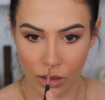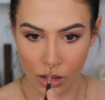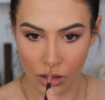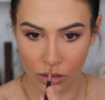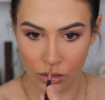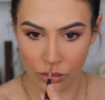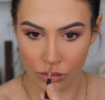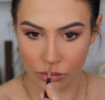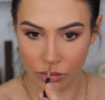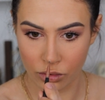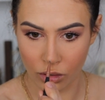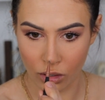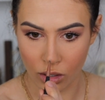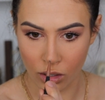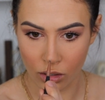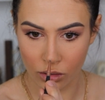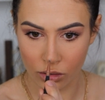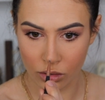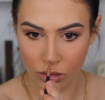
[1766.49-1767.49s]
that little
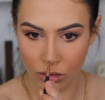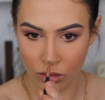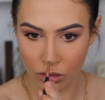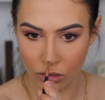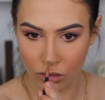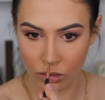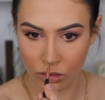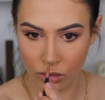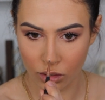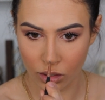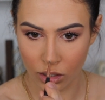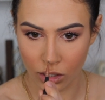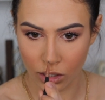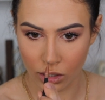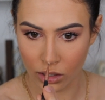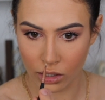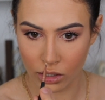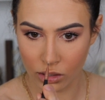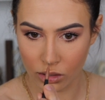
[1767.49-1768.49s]
dot to
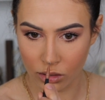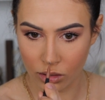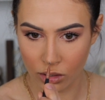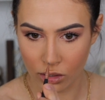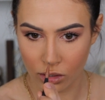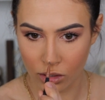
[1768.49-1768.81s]
highlight